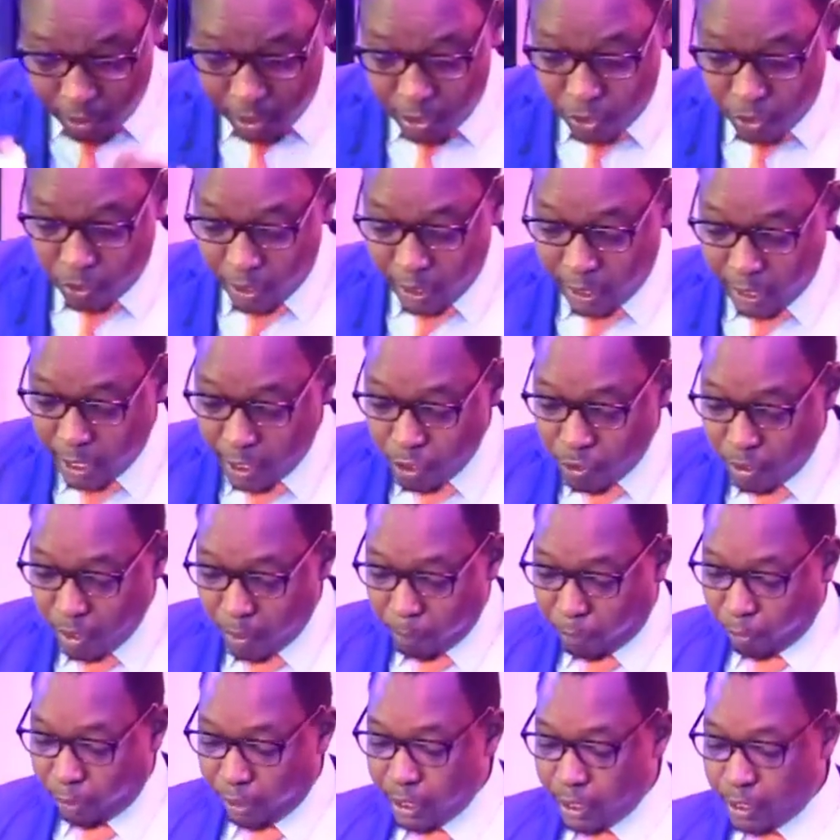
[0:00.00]
So it gets to
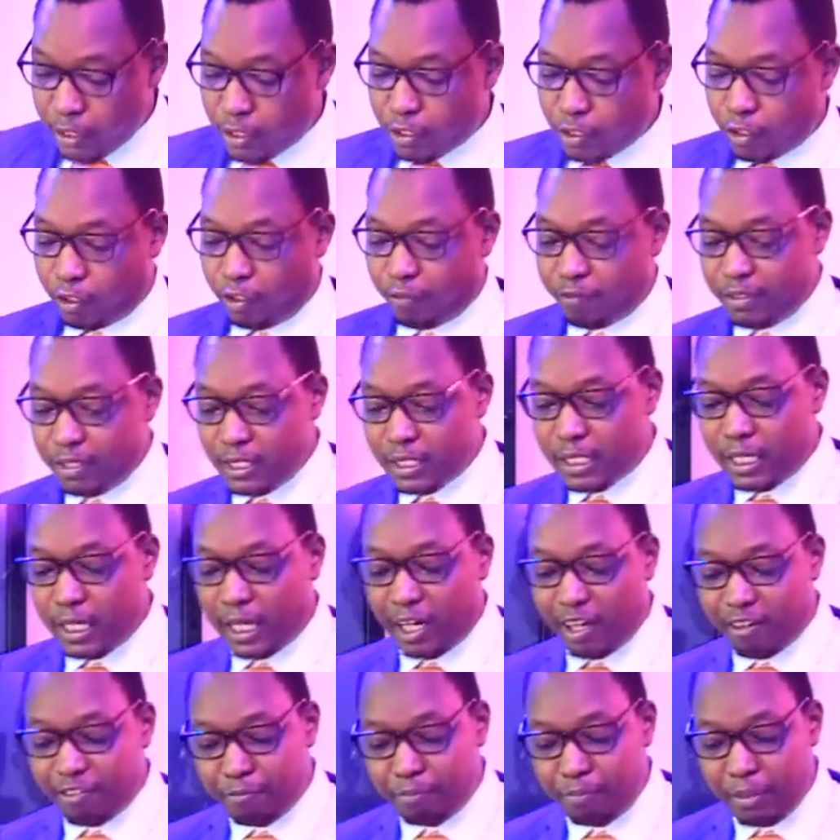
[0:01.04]
the point of this
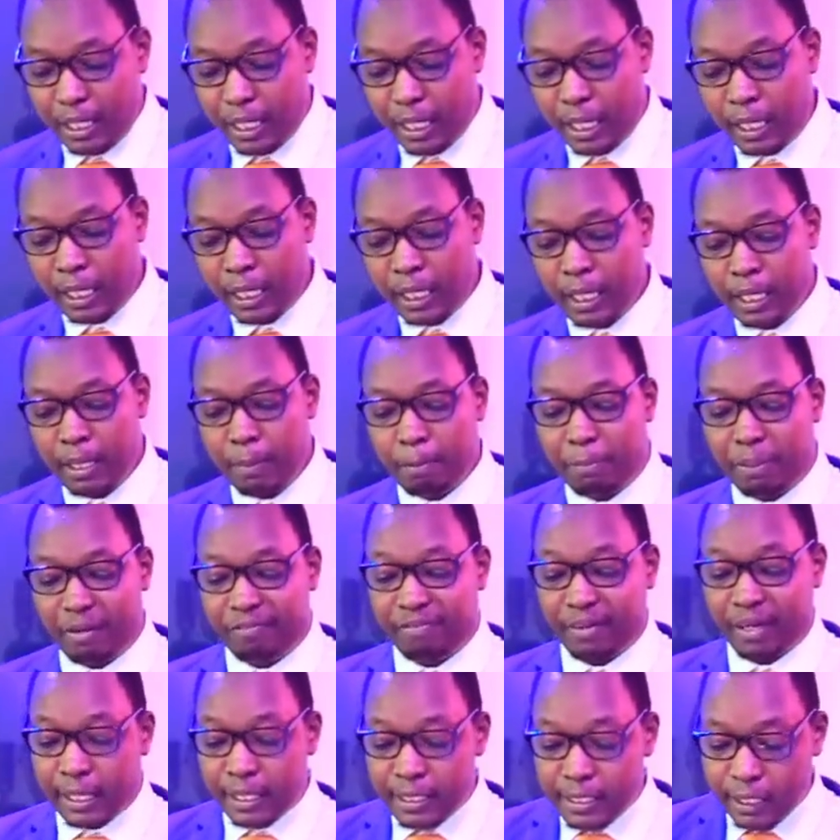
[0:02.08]
love being
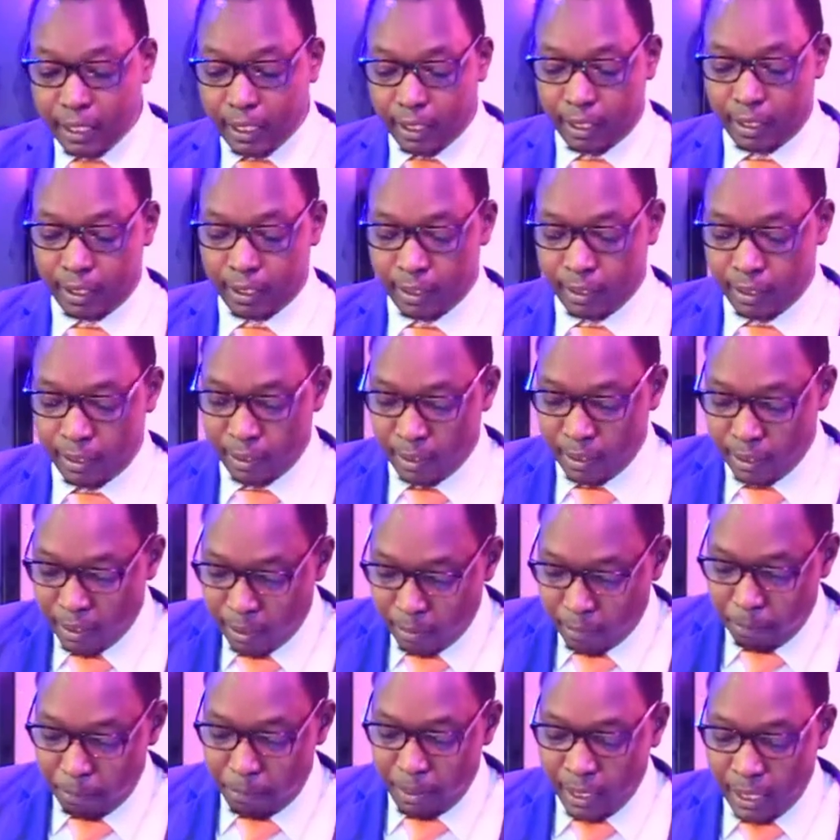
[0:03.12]
perfected,
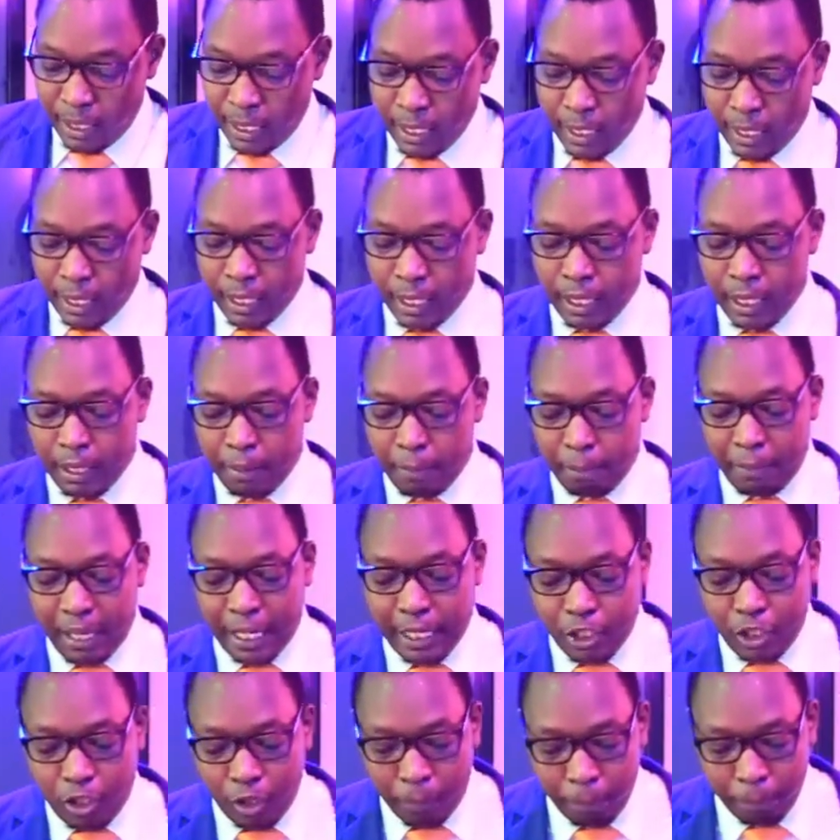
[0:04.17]
being
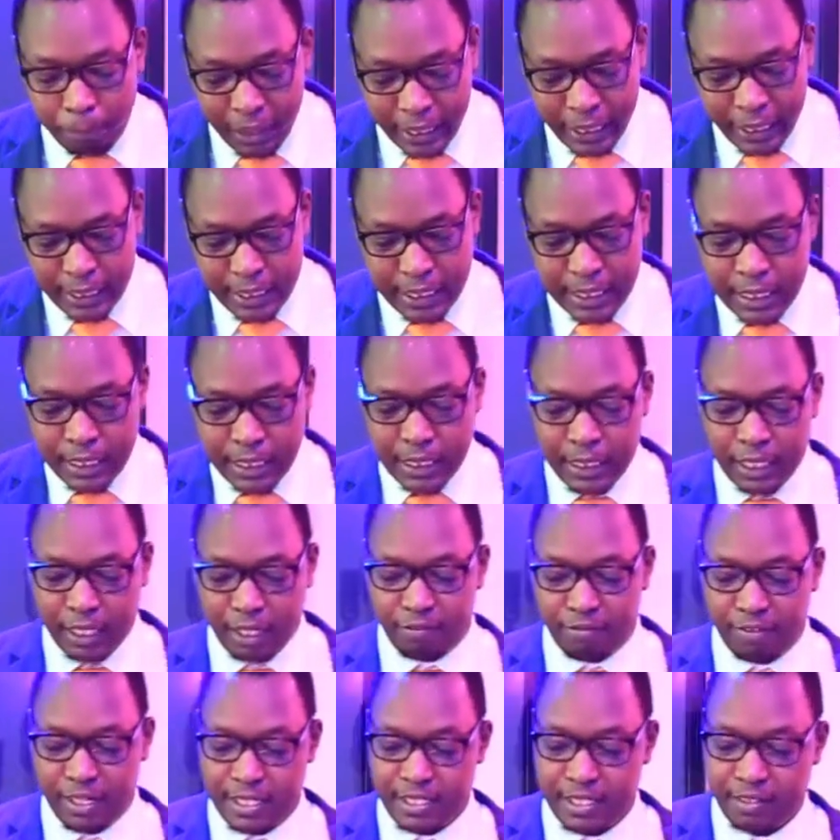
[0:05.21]
made complete.
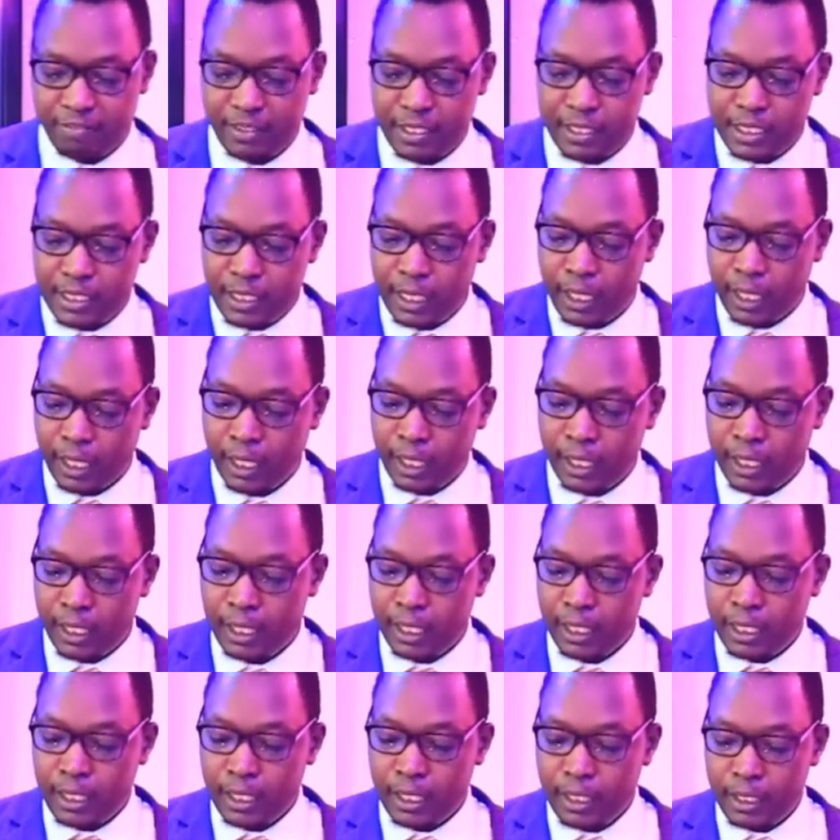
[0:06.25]
Verse 17.
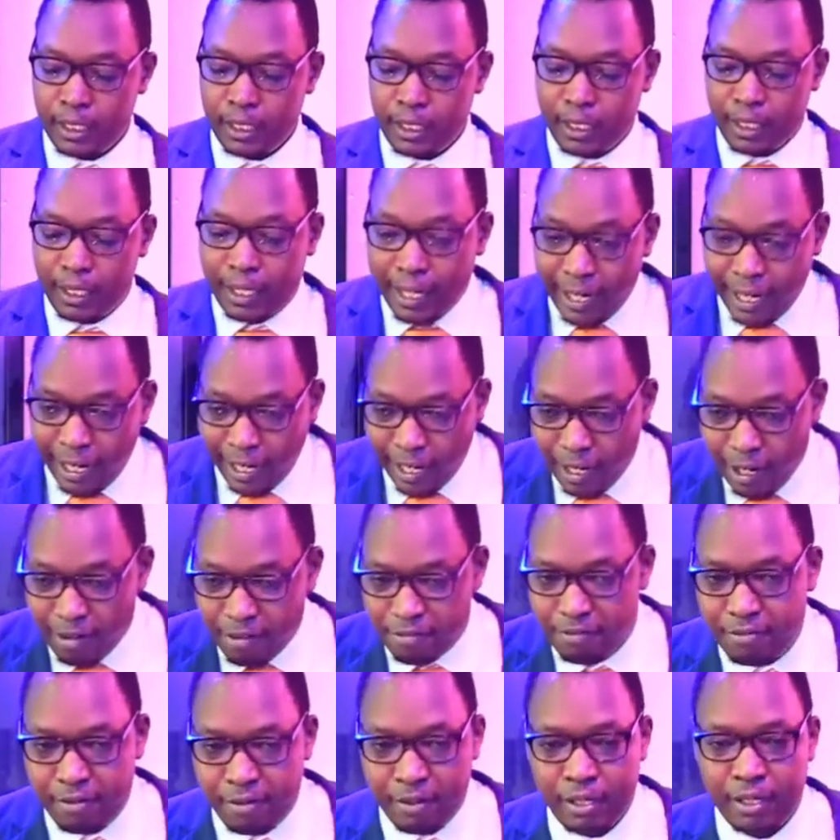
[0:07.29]

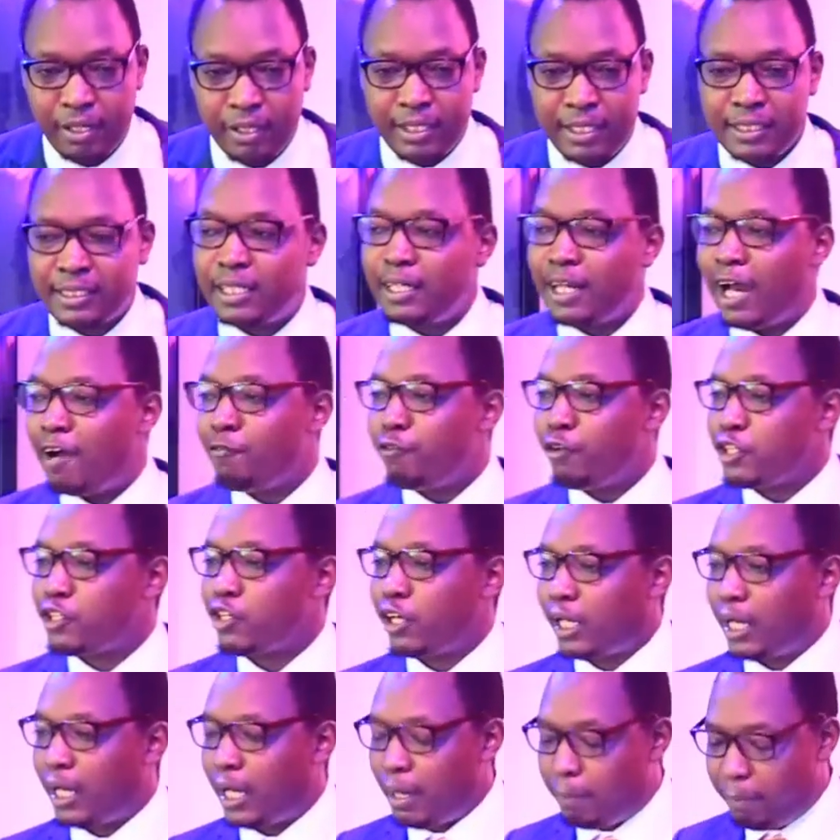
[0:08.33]
Love, this love we're
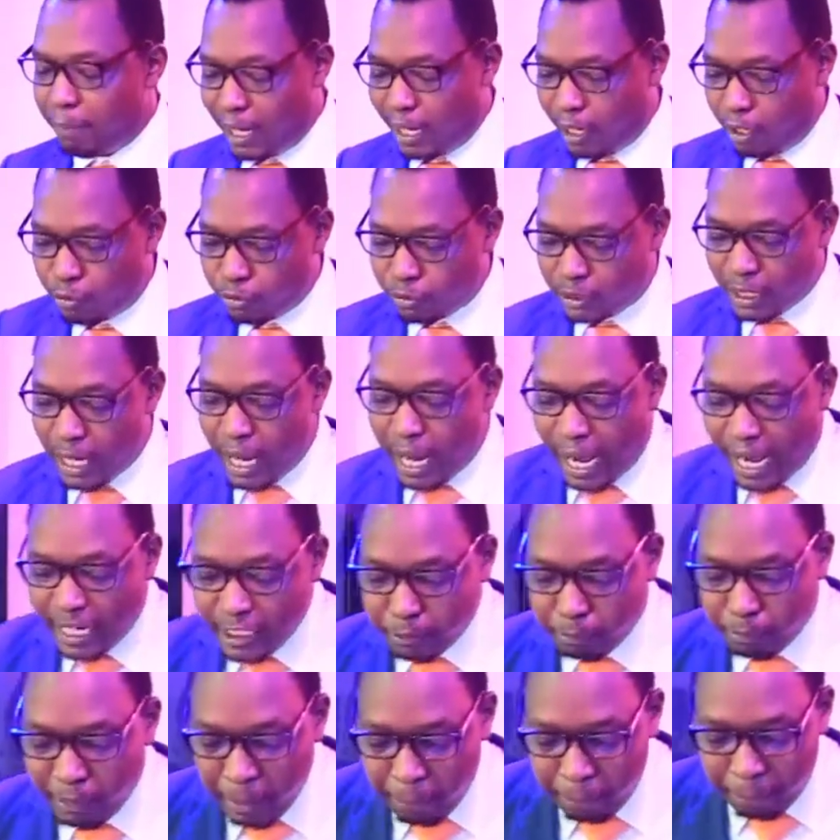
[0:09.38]
talking about,
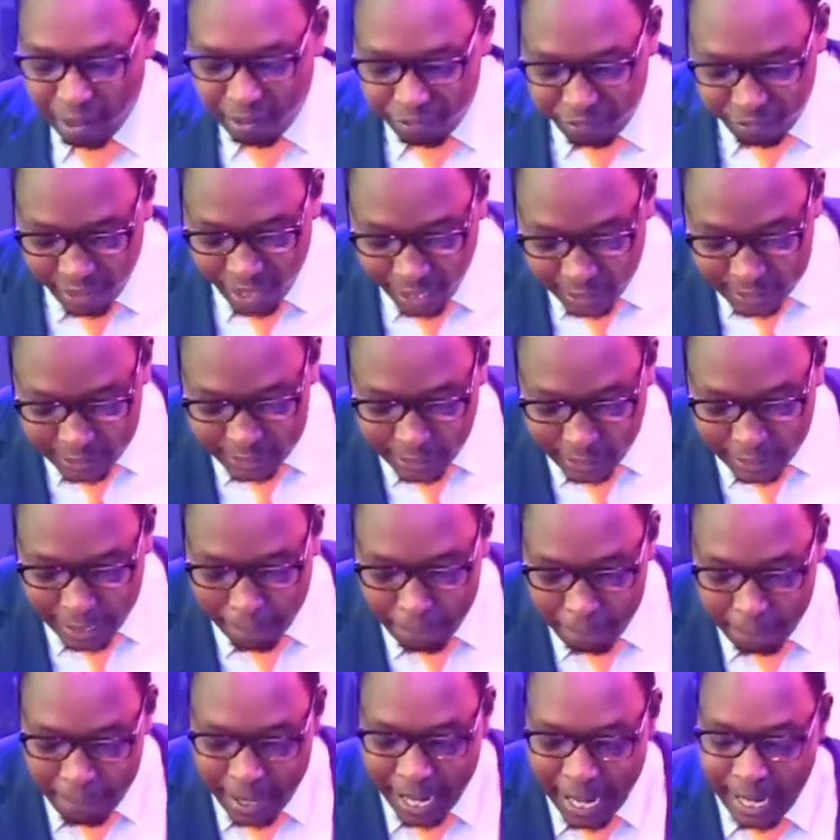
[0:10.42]
has been perfected
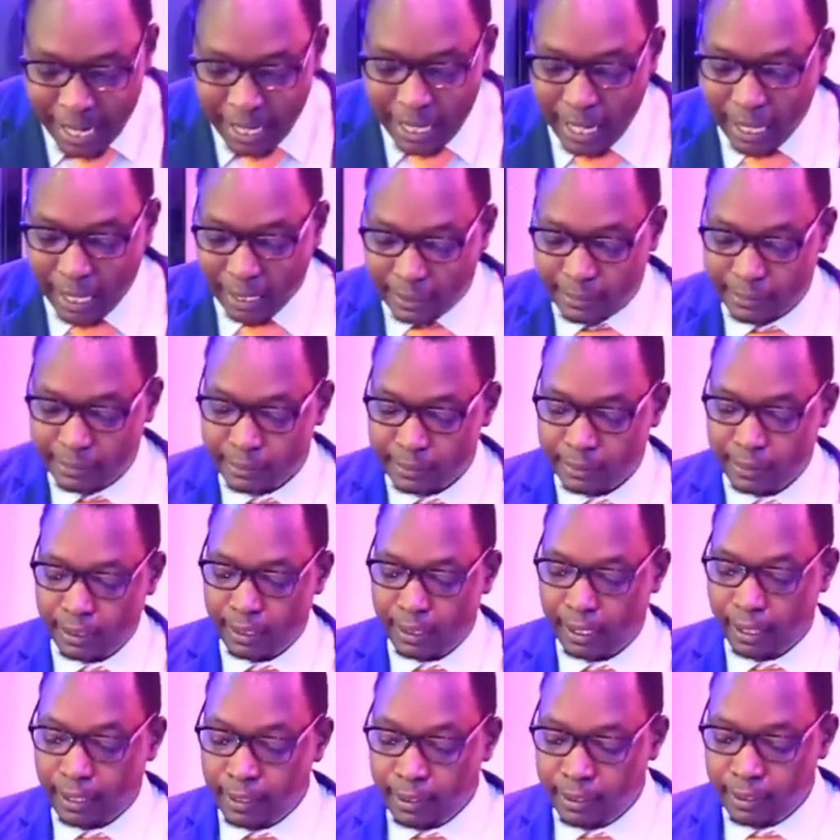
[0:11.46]
among us
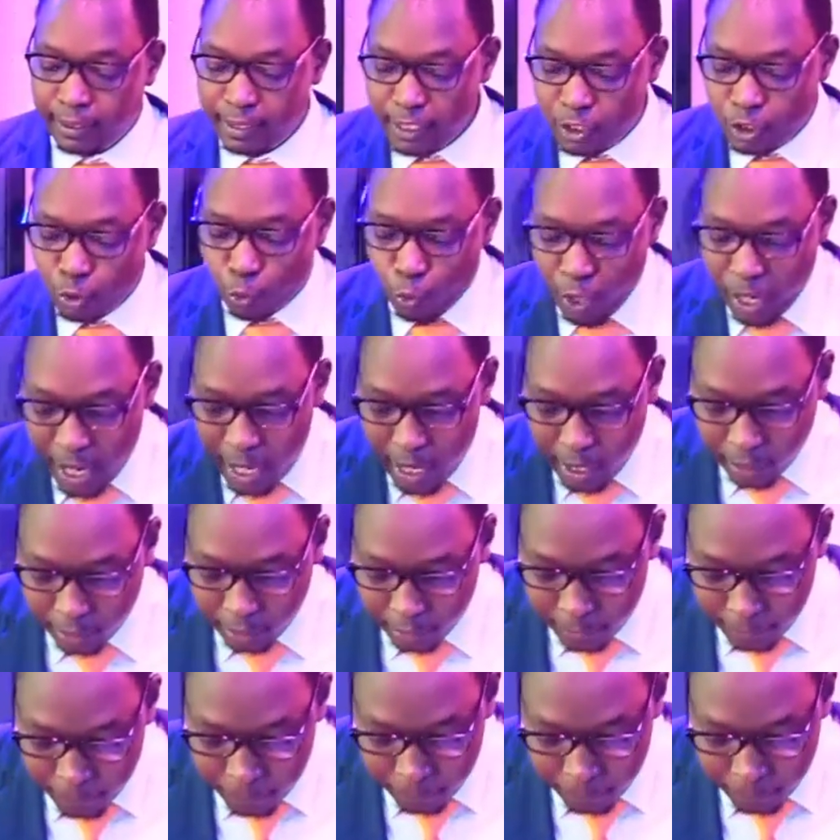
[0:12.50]
in this way.